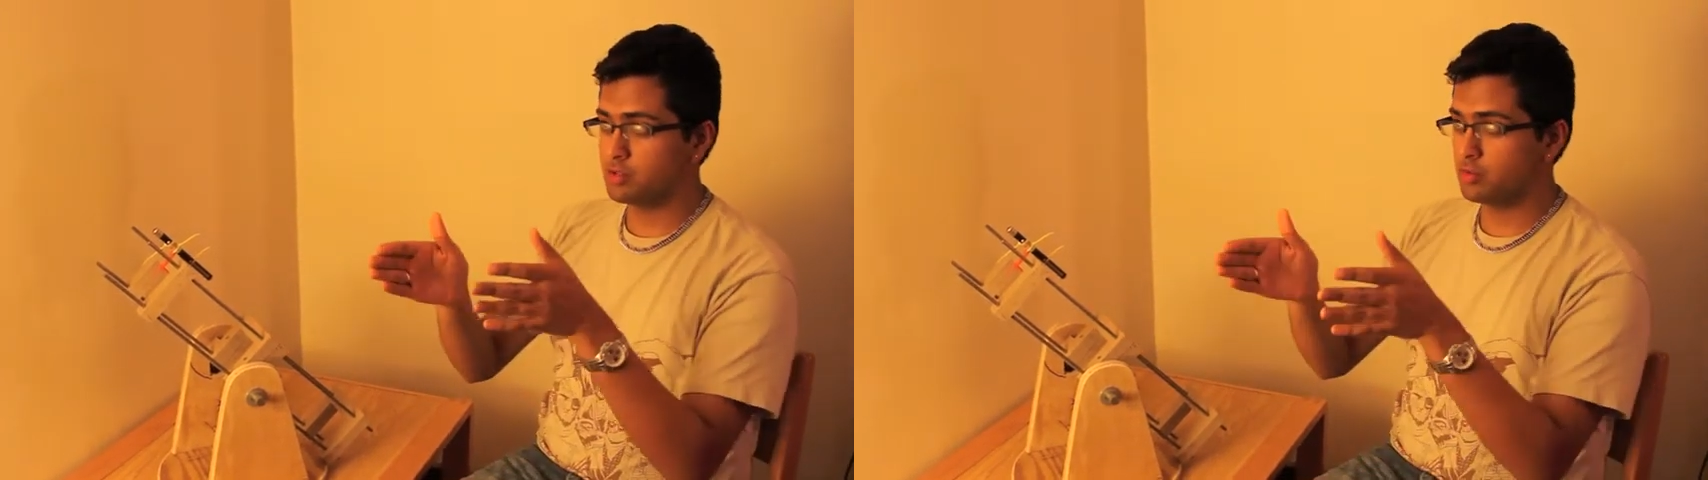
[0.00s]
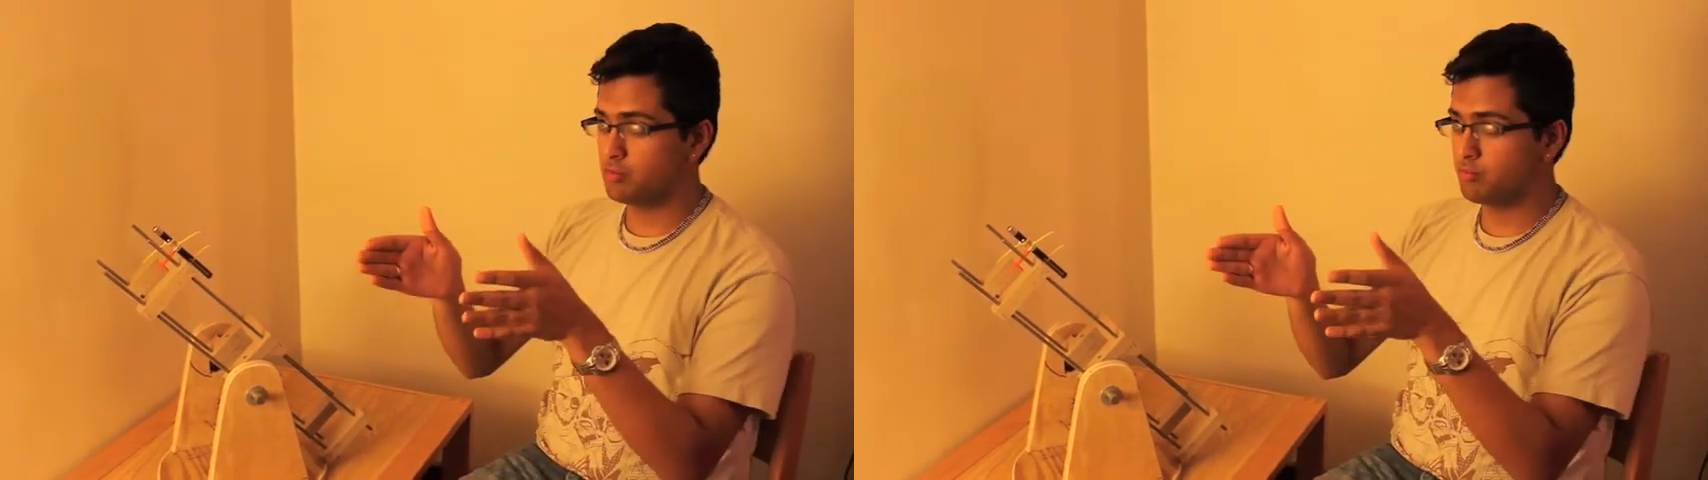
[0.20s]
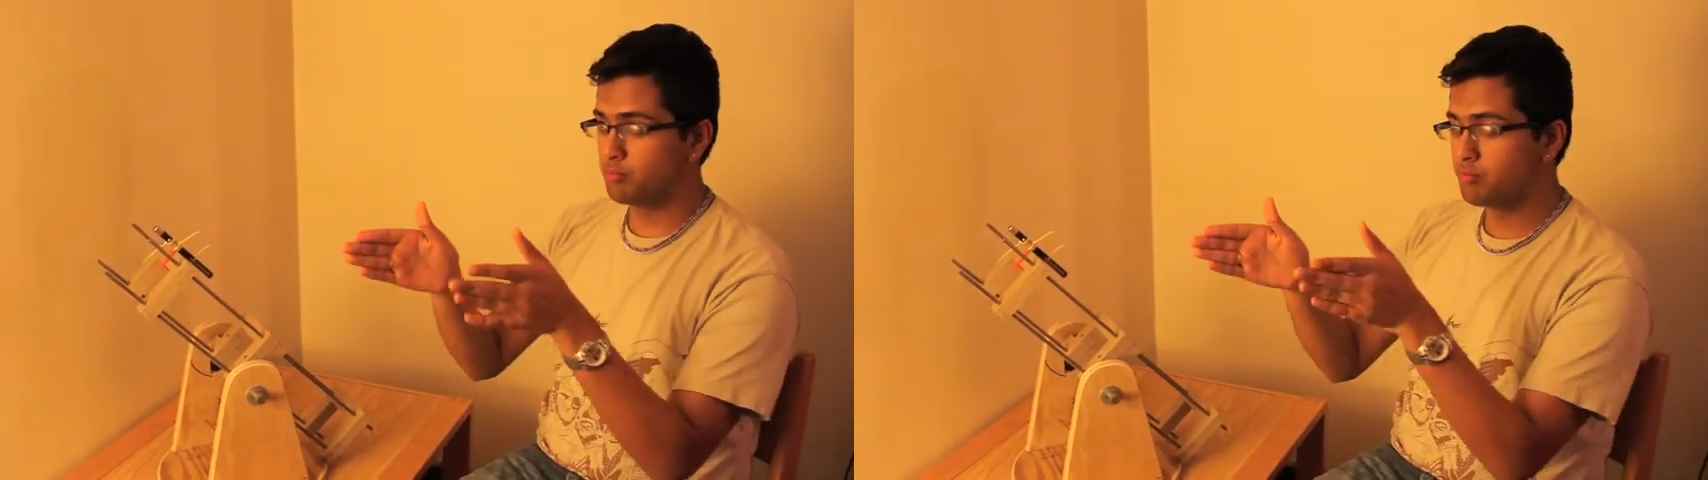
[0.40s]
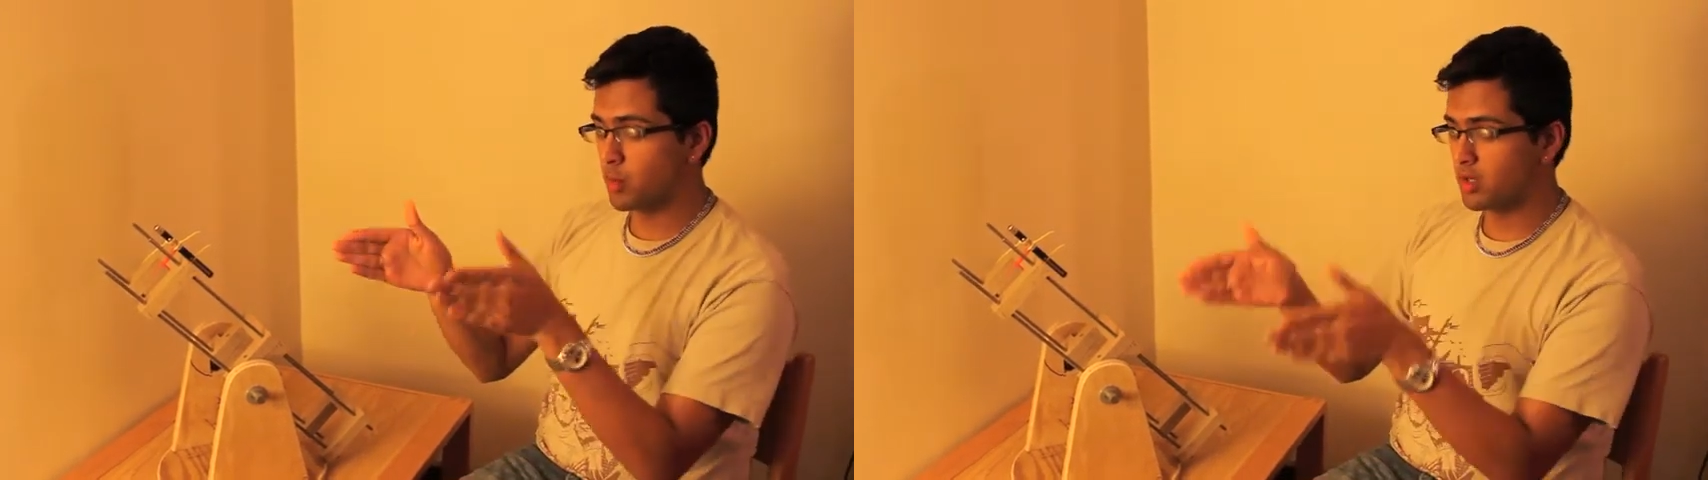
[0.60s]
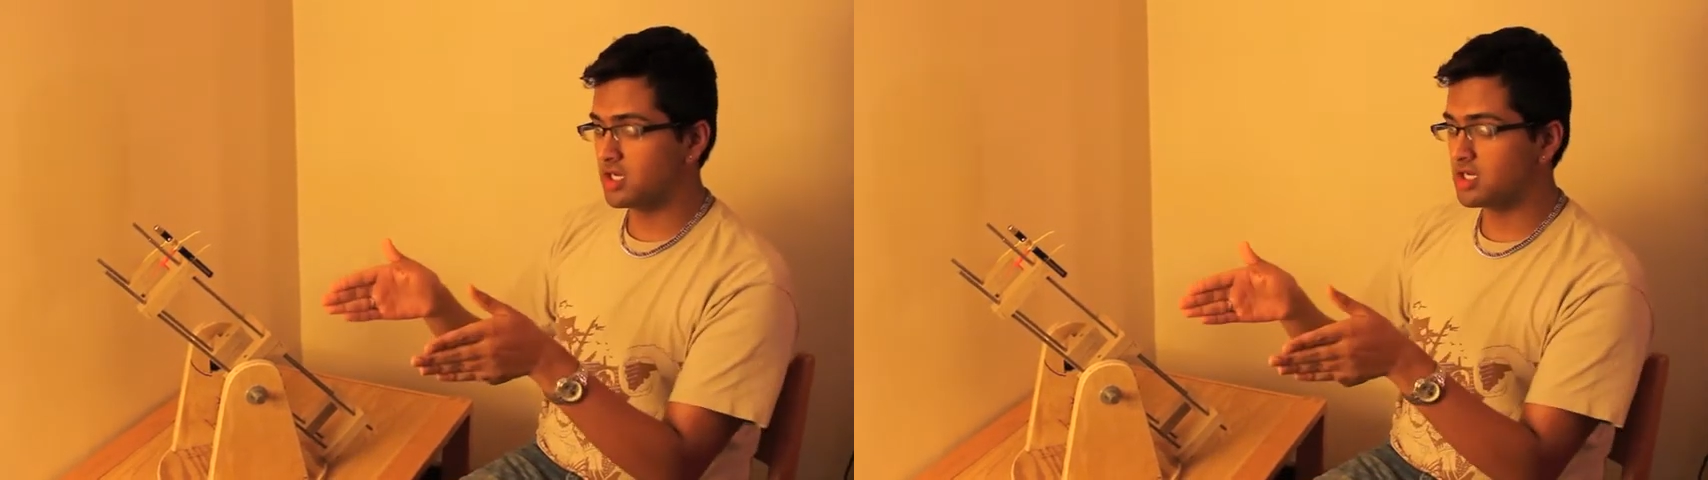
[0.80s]
to
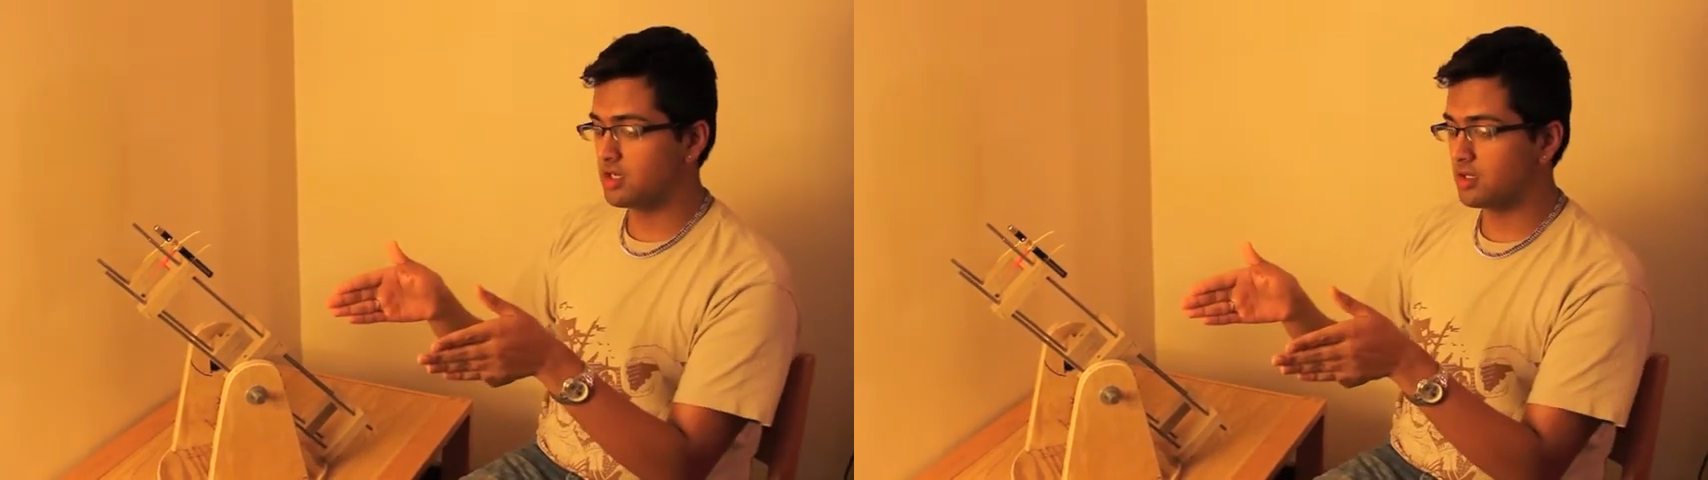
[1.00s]
point